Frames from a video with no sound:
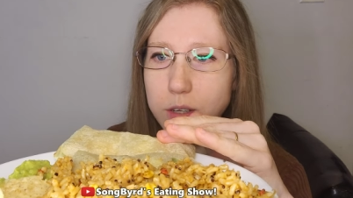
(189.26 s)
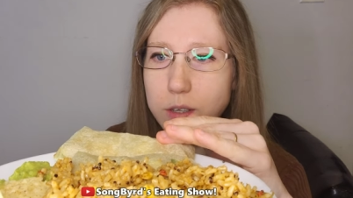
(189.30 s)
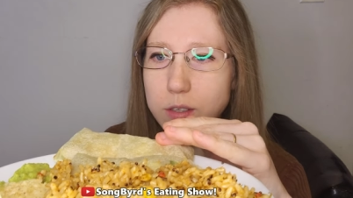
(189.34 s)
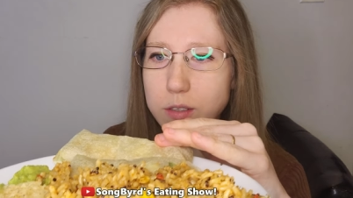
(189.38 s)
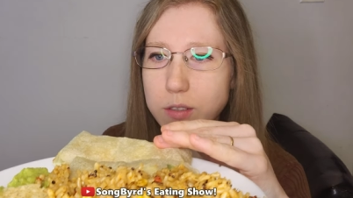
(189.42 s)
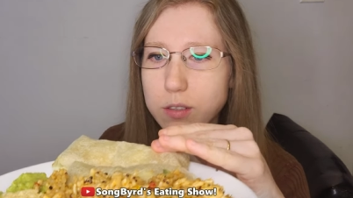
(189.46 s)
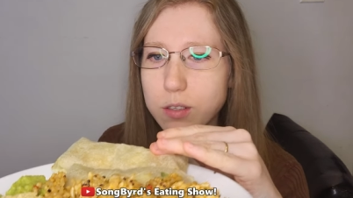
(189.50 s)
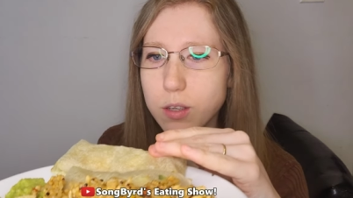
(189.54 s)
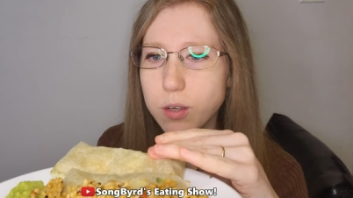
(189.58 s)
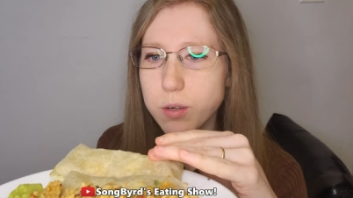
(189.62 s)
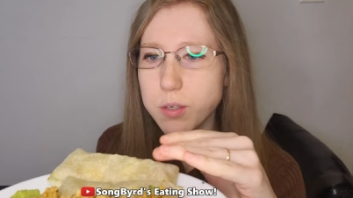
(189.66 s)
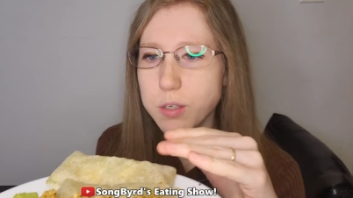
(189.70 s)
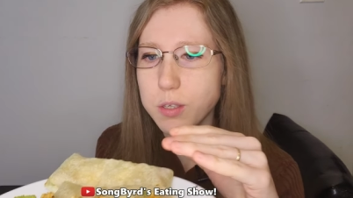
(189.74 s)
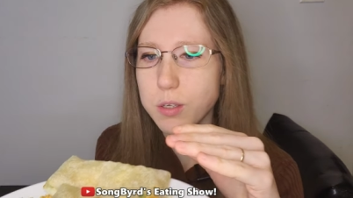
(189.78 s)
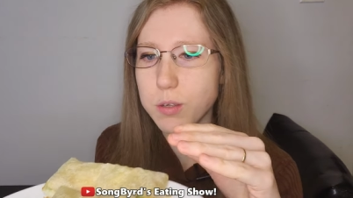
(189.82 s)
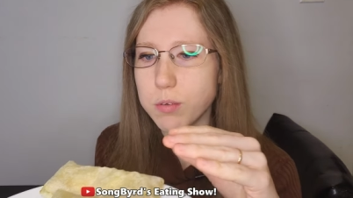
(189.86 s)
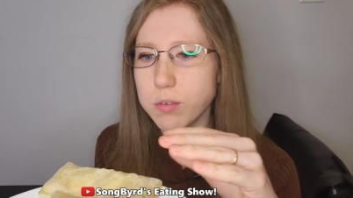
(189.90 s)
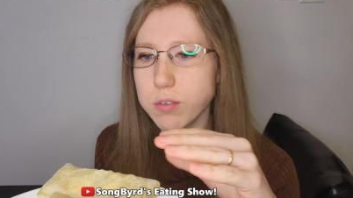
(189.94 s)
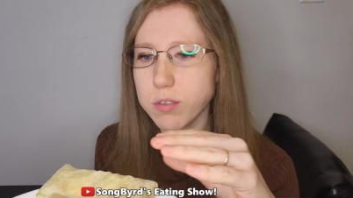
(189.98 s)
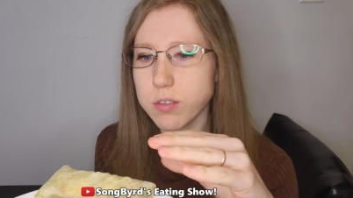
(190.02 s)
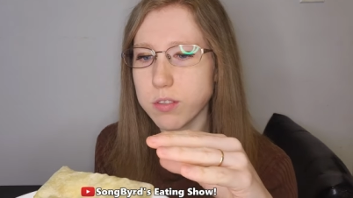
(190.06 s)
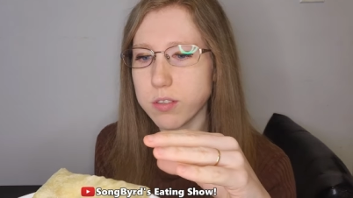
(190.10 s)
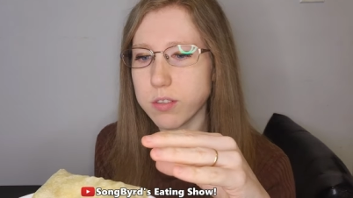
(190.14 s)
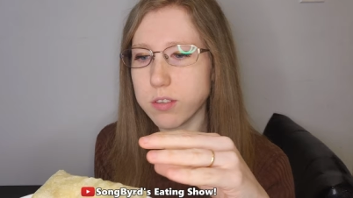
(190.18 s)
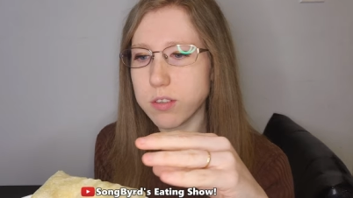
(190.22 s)
So you
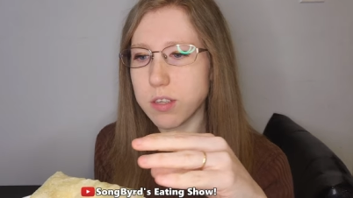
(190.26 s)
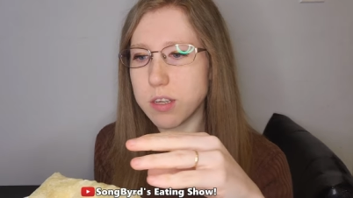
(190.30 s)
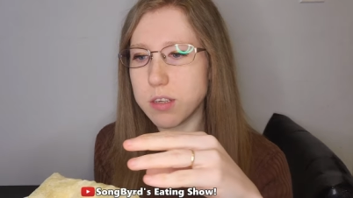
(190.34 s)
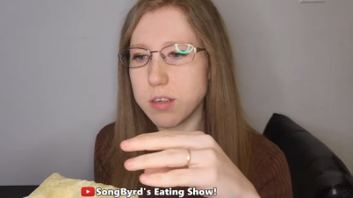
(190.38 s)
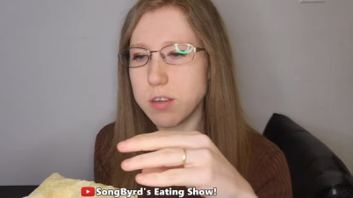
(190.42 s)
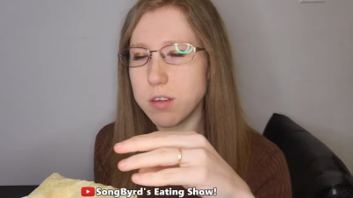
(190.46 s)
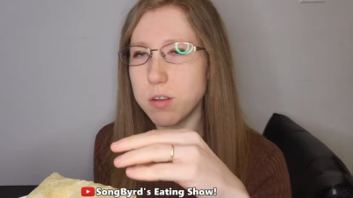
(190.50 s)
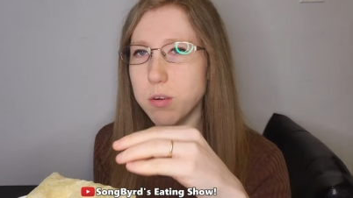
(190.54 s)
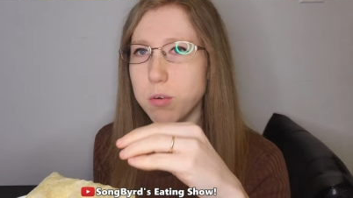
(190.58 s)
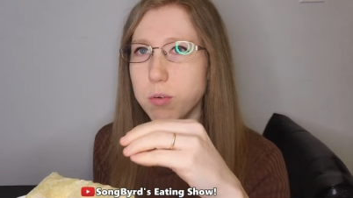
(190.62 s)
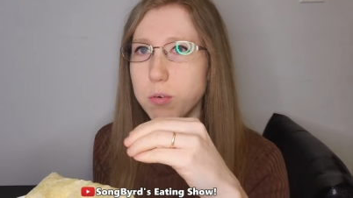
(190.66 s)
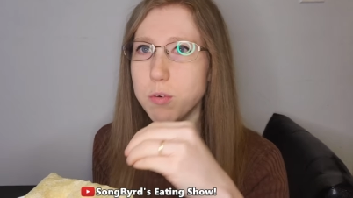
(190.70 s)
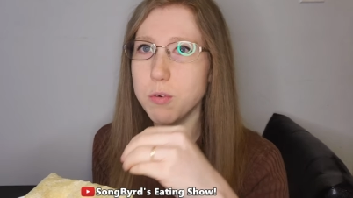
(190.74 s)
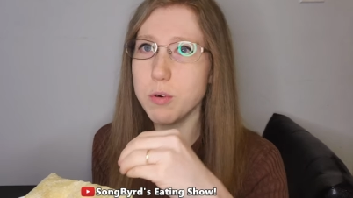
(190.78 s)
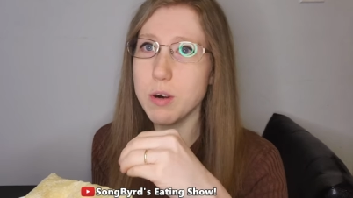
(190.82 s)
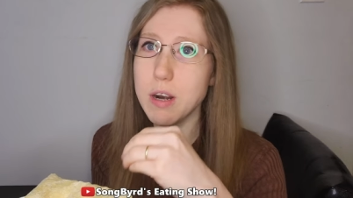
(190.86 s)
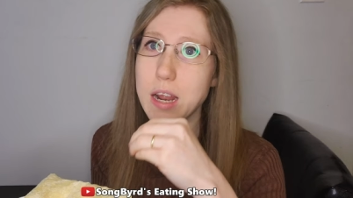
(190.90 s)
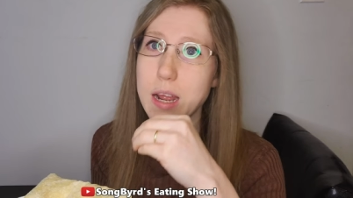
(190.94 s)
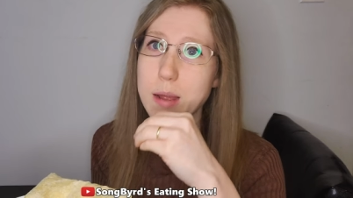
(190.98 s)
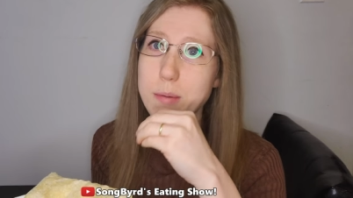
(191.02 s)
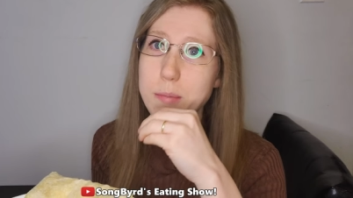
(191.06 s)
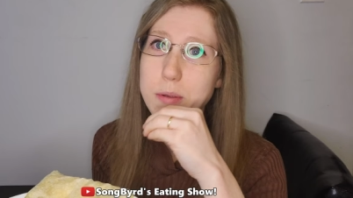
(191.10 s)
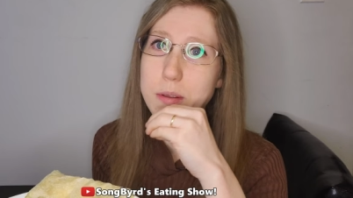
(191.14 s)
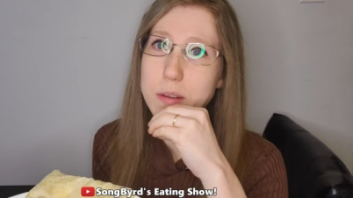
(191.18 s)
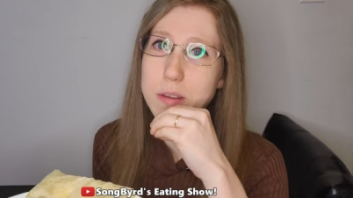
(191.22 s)
don't just like, you know,
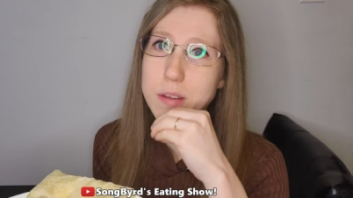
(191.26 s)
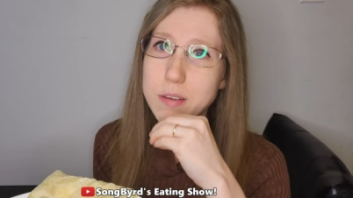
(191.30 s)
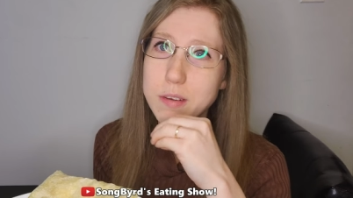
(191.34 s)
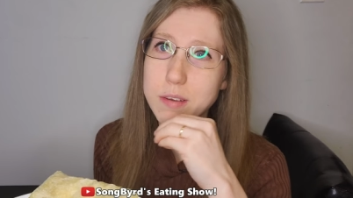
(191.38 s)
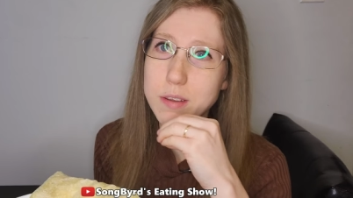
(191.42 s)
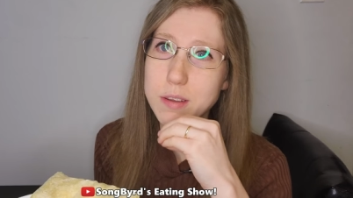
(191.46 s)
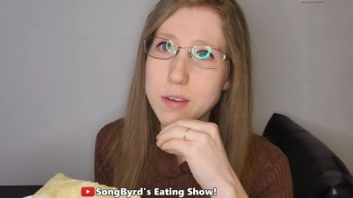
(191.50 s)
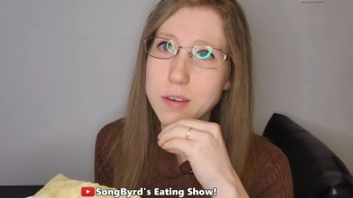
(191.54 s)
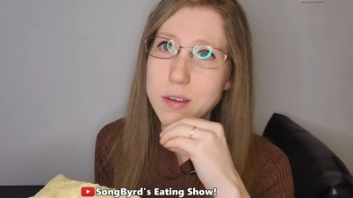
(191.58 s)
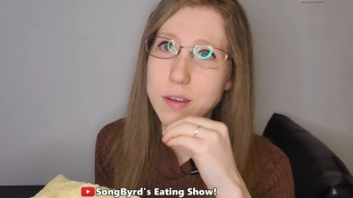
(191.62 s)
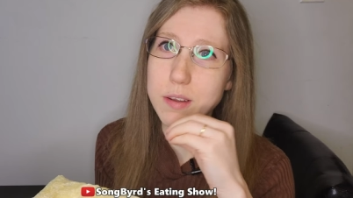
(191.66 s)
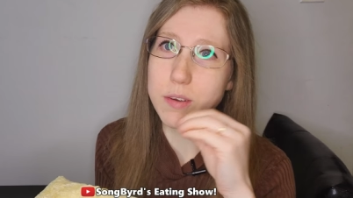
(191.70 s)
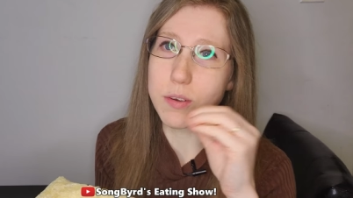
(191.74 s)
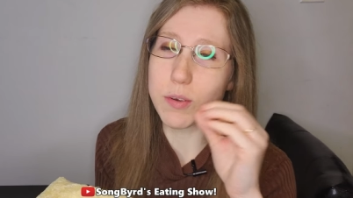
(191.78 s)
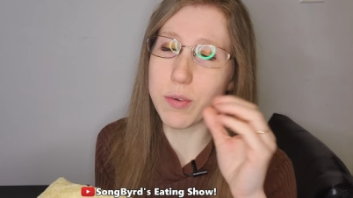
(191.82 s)
grab it and eat it.